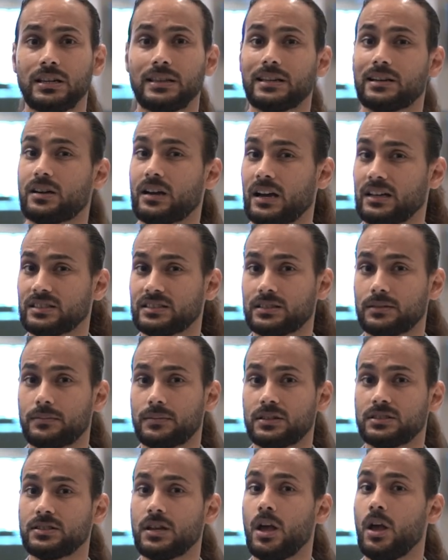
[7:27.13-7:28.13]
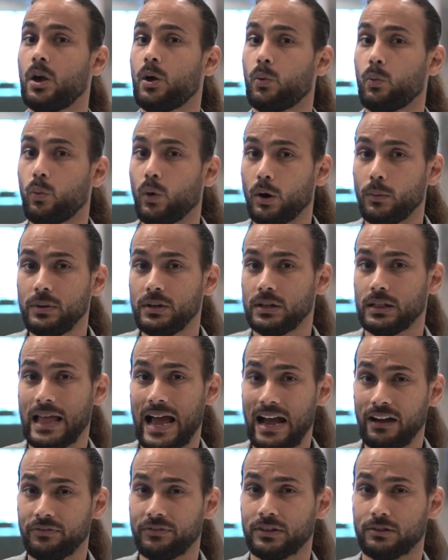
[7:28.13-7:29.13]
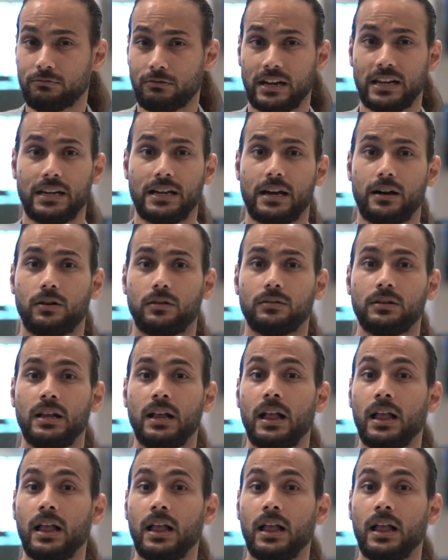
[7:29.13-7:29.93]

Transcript: their customers will be laughing right now.